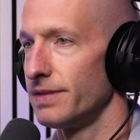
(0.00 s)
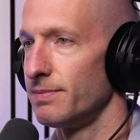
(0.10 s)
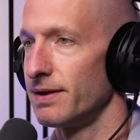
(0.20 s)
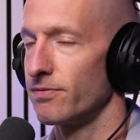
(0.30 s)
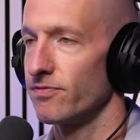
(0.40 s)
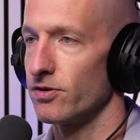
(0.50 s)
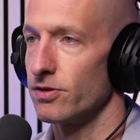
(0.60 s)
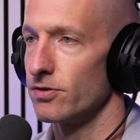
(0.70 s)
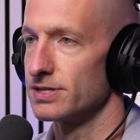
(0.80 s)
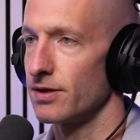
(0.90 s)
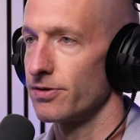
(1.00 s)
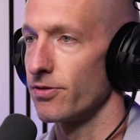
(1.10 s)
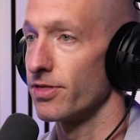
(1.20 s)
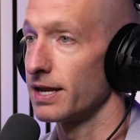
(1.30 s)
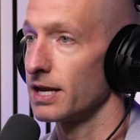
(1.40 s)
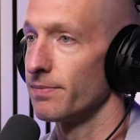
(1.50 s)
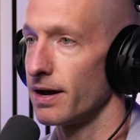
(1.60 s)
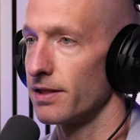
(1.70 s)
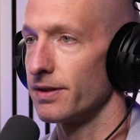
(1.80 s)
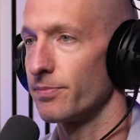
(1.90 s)
That maybe for those out there thinking
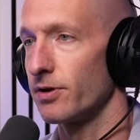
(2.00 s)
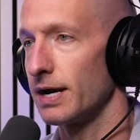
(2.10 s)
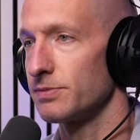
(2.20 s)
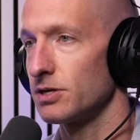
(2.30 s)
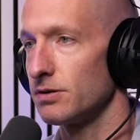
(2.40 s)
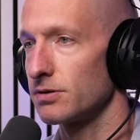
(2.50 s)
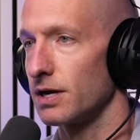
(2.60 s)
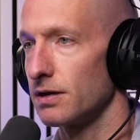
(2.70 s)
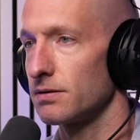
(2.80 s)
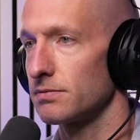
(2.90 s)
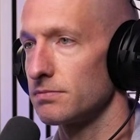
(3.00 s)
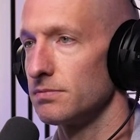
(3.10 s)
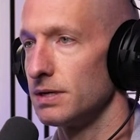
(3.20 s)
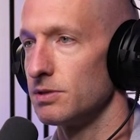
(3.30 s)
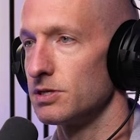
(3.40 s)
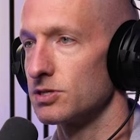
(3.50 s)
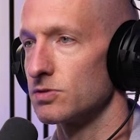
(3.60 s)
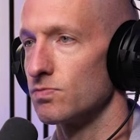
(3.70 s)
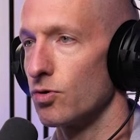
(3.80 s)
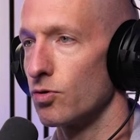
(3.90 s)
about it, that perhaps, okay, maybe this
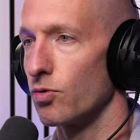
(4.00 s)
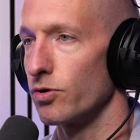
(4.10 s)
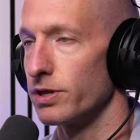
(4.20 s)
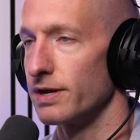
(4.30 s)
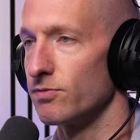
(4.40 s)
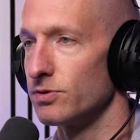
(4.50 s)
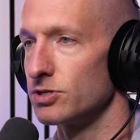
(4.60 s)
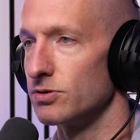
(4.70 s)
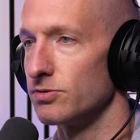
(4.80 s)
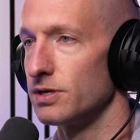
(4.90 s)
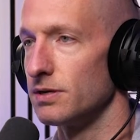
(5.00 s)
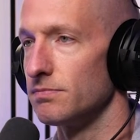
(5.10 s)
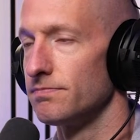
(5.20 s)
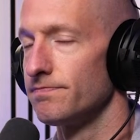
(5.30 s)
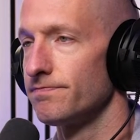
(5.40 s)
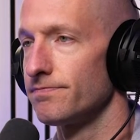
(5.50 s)
is more worthy of a pursuit than